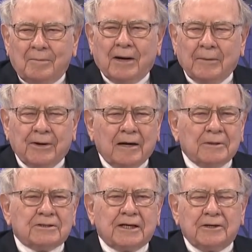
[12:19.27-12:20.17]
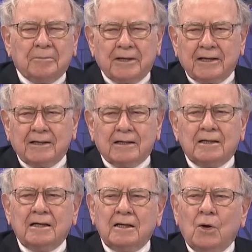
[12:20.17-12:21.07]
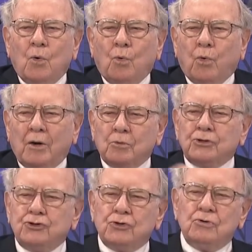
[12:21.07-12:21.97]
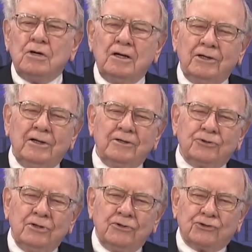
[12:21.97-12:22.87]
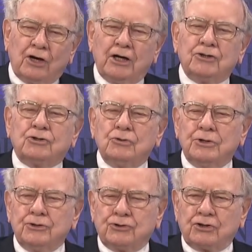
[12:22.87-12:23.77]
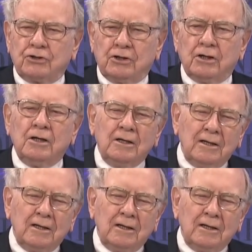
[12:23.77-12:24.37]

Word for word: Bob Diamond said to me, uh, what would you charge to ensure